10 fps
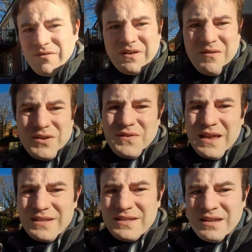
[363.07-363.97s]
various
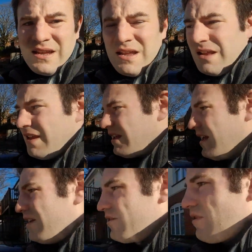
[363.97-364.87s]
flats
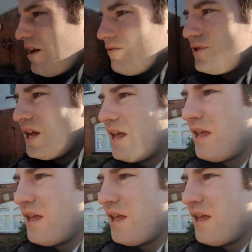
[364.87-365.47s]
in the ground.